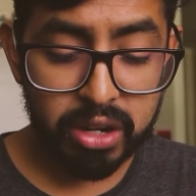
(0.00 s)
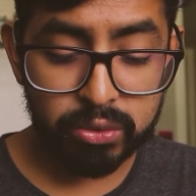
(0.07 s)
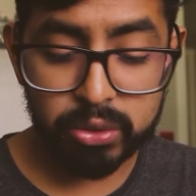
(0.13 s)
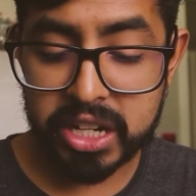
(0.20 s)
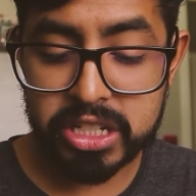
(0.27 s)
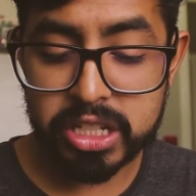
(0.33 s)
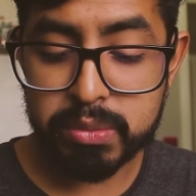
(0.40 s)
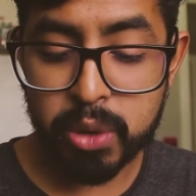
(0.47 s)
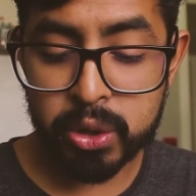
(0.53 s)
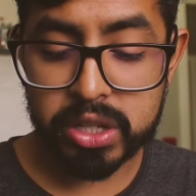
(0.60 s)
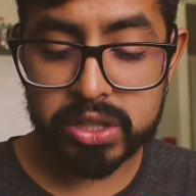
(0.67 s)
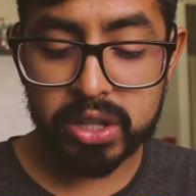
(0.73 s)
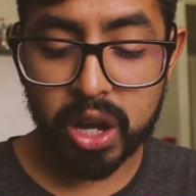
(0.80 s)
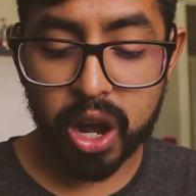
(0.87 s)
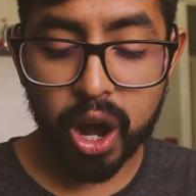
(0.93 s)
Red smoke
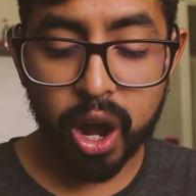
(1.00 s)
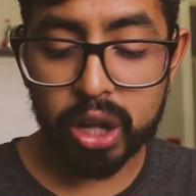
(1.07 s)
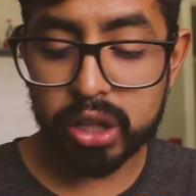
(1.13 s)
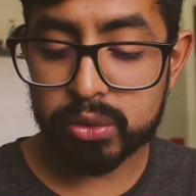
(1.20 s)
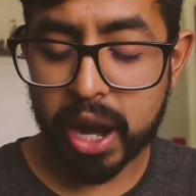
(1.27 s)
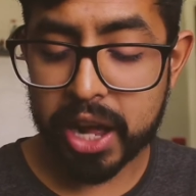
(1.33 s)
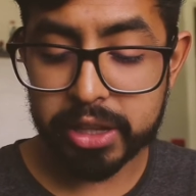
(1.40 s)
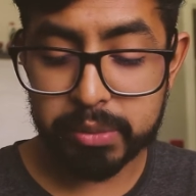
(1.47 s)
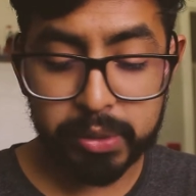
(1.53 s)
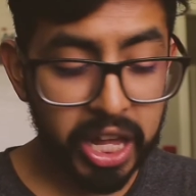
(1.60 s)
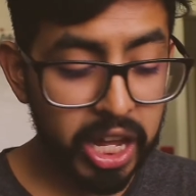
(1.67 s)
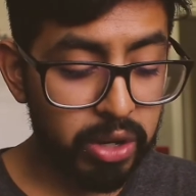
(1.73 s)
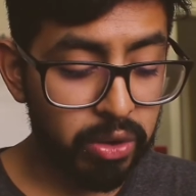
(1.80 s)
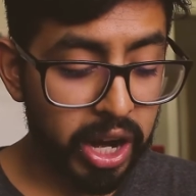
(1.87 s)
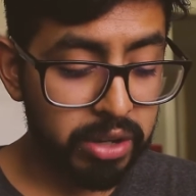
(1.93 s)
is all around the
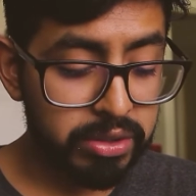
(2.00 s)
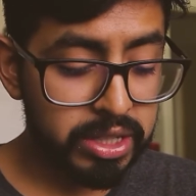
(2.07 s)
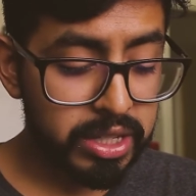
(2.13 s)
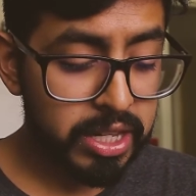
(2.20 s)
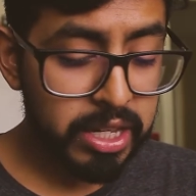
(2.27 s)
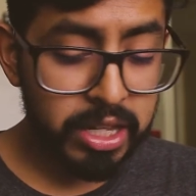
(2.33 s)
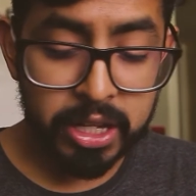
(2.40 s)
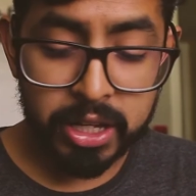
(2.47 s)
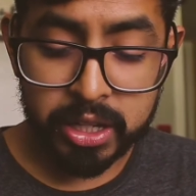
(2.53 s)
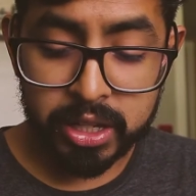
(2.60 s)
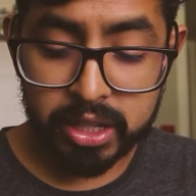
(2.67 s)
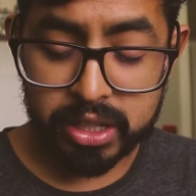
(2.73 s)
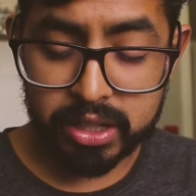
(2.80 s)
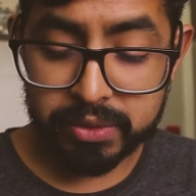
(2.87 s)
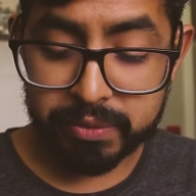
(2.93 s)
playground.
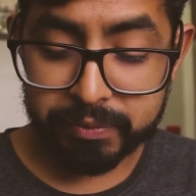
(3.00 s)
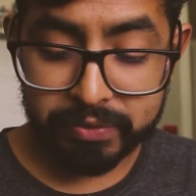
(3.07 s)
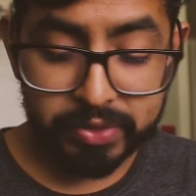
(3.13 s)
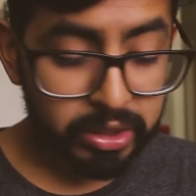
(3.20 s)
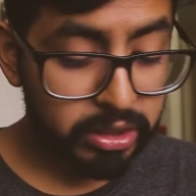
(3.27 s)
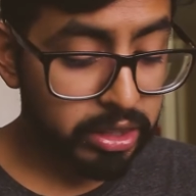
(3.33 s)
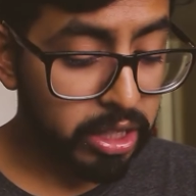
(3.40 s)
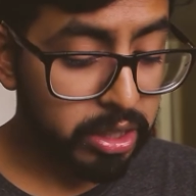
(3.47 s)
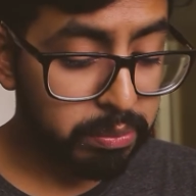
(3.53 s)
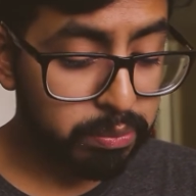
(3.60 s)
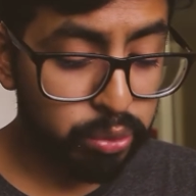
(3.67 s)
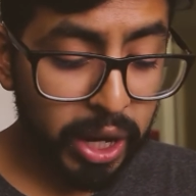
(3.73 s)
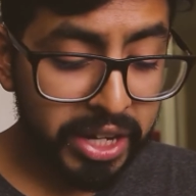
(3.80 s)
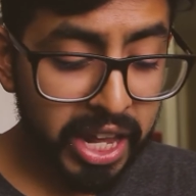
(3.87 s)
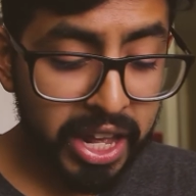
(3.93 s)
The
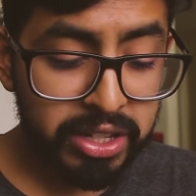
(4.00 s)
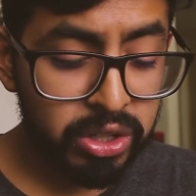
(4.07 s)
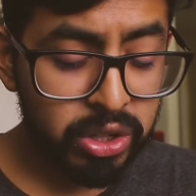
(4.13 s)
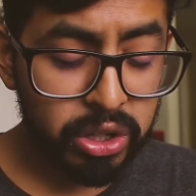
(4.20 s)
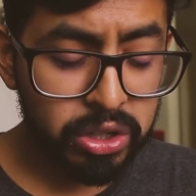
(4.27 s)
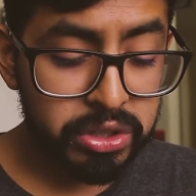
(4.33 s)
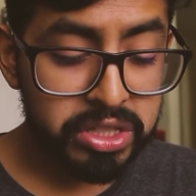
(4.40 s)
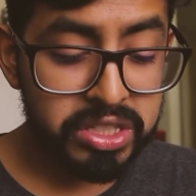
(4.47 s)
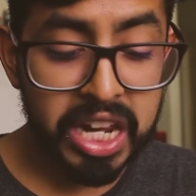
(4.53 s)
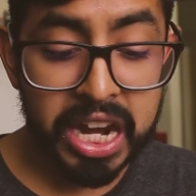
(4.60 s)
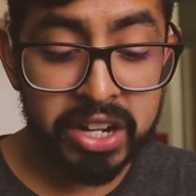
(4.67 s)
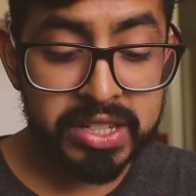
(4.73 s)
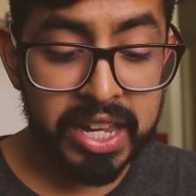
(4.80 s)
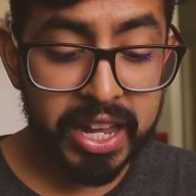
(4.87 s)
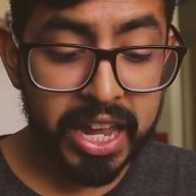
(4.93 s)
red-headed girl
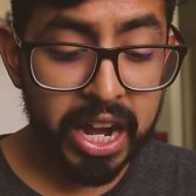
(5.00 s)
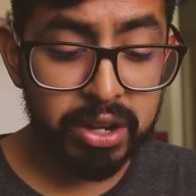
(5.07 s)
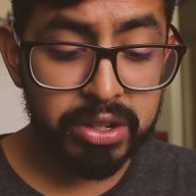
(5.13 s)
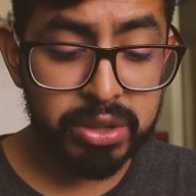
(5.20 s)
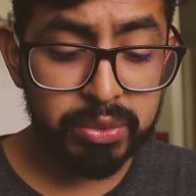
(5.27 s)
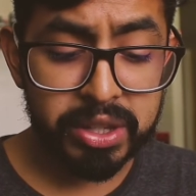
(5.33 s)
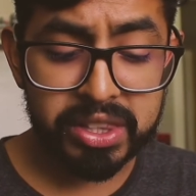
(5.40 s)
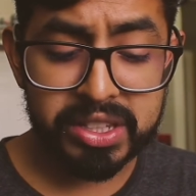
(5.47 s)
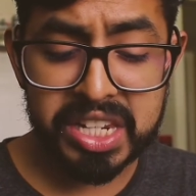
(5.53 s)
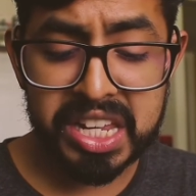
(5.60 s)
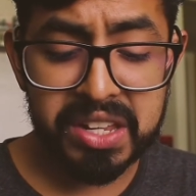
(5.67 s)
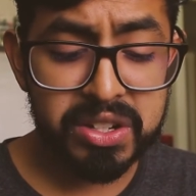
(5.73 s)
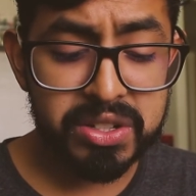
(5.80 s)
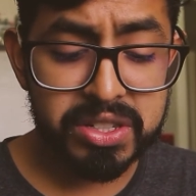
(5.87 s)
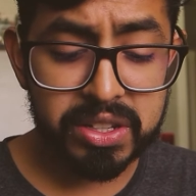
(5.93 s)
stares at Aaron with
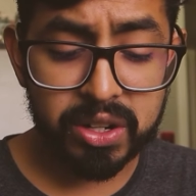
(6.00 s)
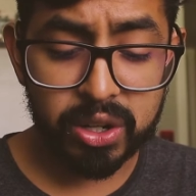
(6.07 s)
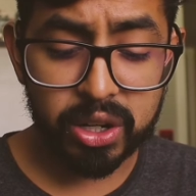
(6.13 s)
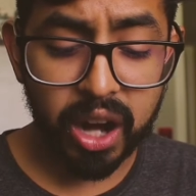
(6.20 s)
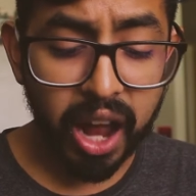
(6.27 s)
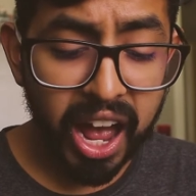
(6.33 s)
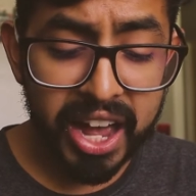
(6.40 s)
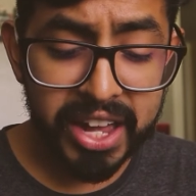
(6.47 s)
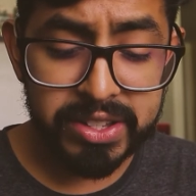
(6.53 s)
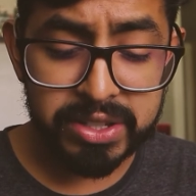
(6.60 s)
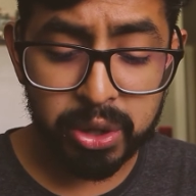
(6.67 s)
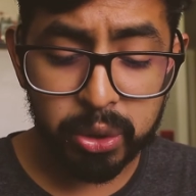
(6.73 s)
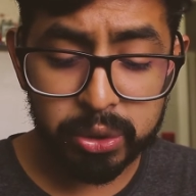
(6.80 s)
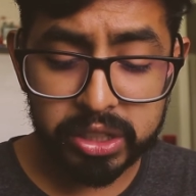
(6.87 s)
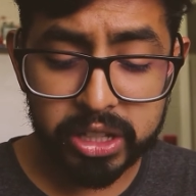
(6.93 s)
tears in her eyes,
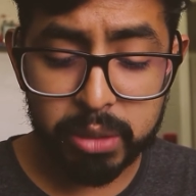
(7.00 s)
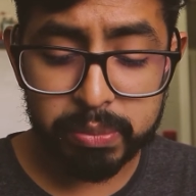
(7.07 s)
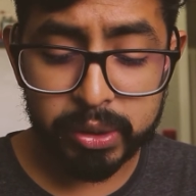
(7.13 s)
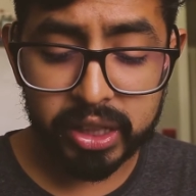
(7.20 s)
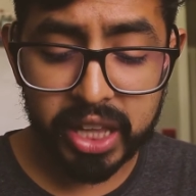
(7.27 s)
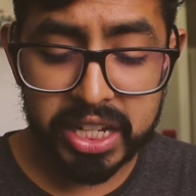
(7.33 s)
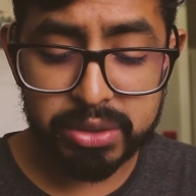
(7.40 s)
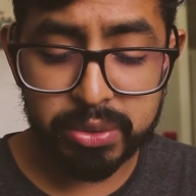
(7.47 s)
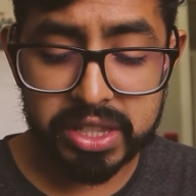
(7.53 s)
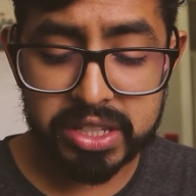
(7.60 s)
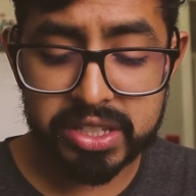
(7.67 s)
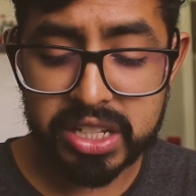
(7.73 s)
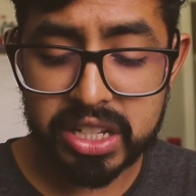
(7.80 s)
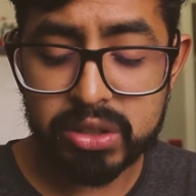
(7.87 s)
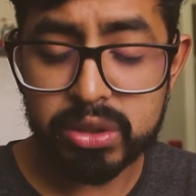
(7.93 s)
holding a plate with a
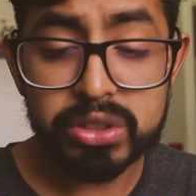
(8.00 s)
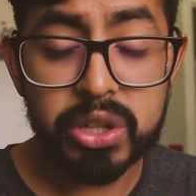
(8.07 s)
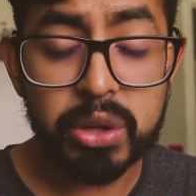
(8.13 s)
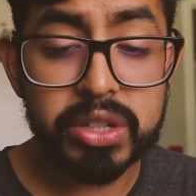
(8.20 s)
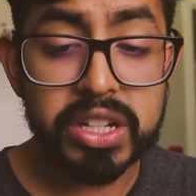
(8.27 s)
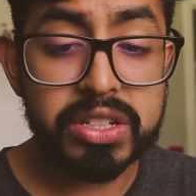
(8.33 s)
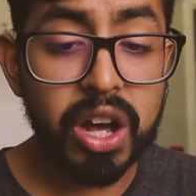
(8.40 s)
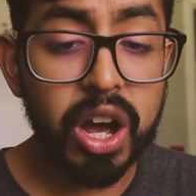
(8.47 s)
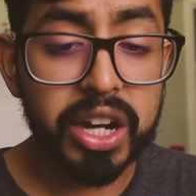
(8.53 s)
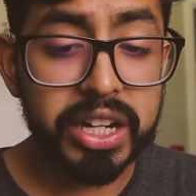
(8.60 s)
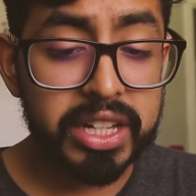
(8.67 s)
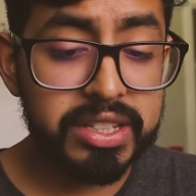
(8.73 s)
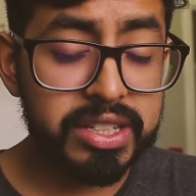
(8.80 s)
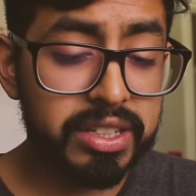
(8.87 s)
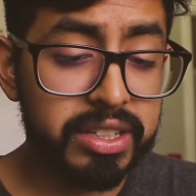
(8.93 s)
single donut on
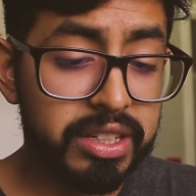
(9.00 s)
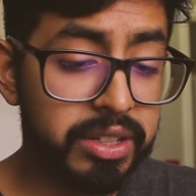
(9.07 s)
it.